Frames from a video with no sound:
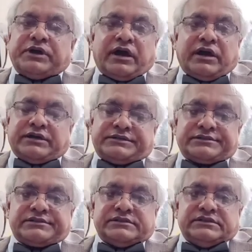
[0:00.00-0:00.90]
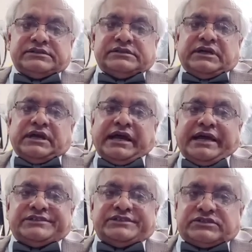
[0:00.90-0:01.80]
of Bihar.
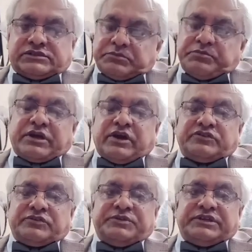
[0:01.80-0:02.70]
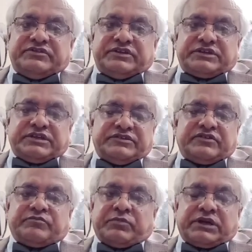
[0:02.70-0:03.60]
And because of the
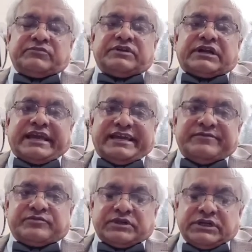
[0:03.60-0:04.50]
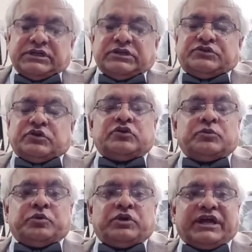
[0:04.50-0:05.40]
existence of Maravar Caves,
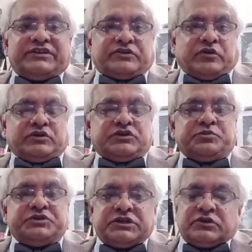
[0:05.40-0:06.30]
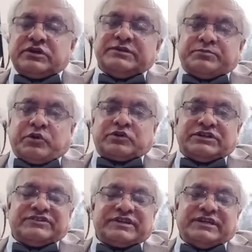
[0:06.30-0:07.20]
Chandrapur has got a particular
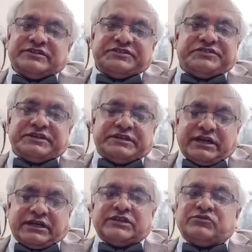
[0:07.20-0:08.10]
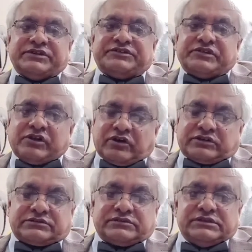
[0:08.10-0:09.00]
importance as a city, otherwise
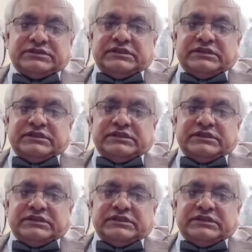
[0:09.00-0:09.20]
not.